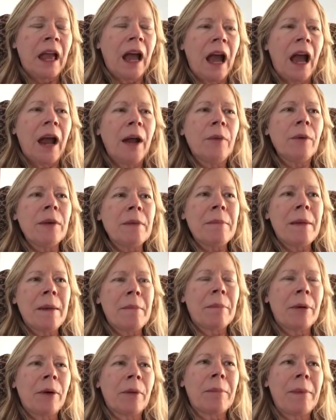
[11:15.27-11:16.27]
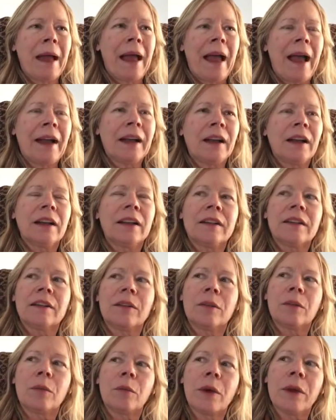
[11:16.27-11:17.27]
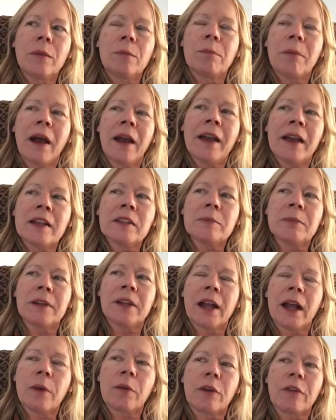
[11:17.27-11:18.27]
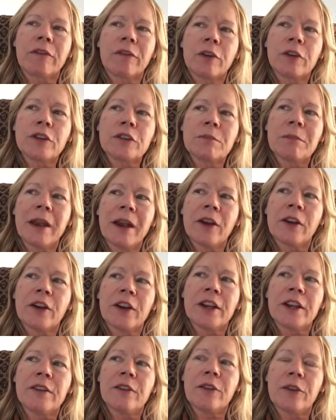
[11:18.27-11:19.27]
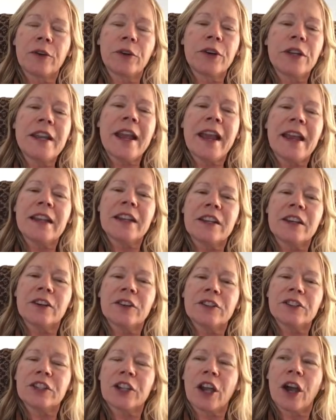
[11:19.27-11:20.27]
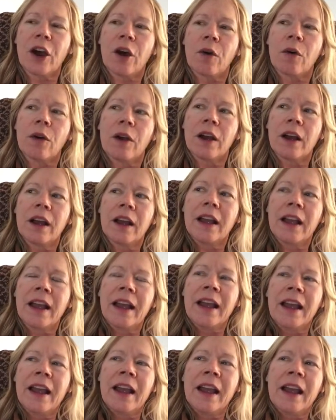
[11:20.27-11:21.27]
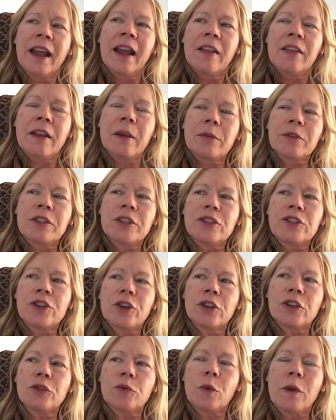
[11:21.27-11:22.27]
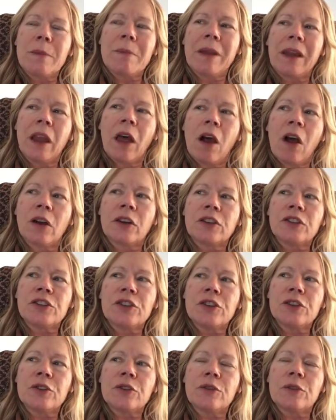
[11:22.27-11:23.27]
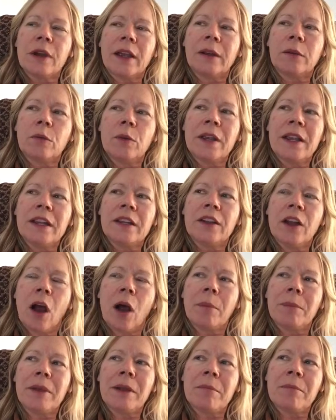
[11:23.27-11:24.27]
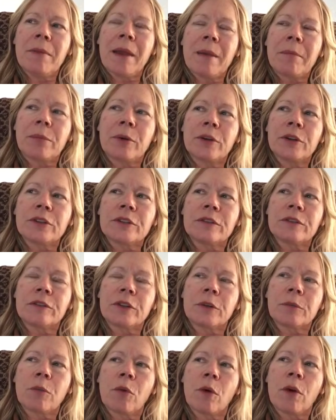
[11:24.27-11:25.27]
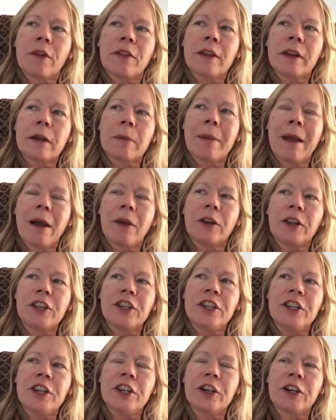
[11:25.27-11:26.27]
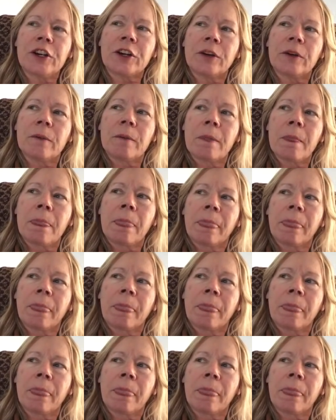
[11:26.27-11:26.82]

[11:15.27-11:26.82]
I remember back when my husband and I were first married 38 years ago, there was a church we belonged to, and we had not been members for more than about a year.